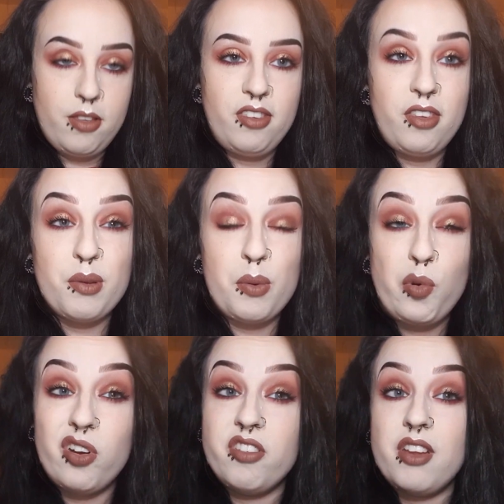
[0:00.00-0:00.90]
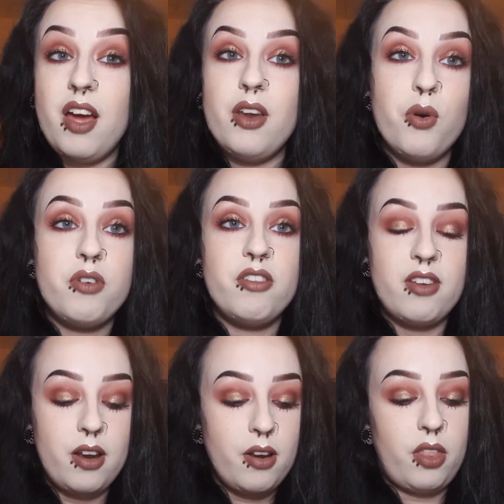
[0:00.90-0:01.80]
This is when we're going to start
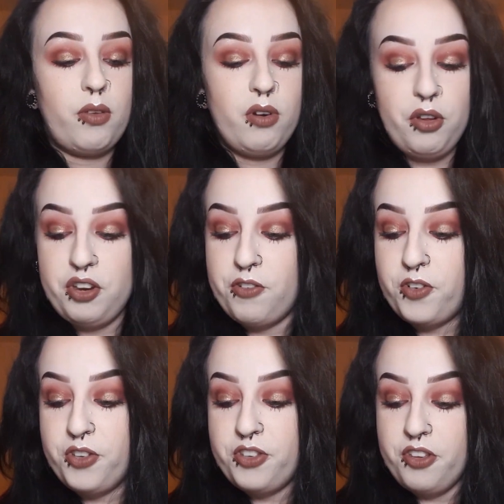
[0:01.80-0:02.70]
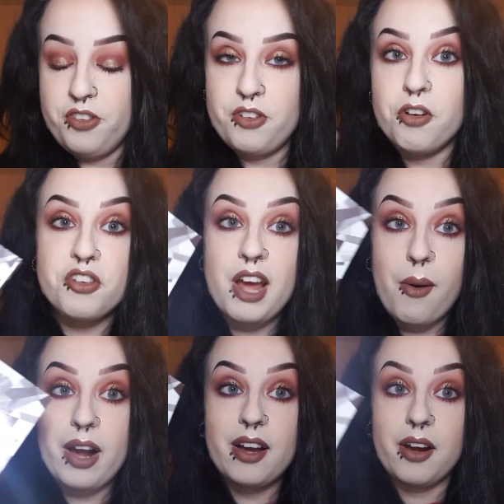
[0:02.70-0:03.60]
noticing the real differences, because now
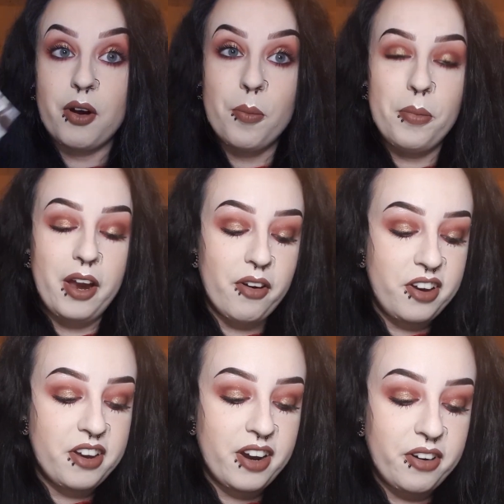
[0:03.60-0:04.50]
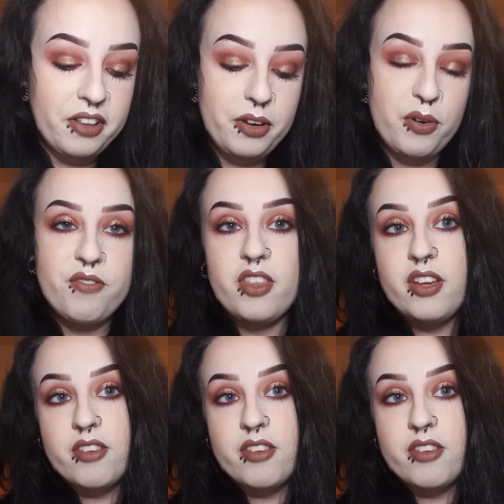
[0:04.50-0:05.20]
I can compare it directly with this.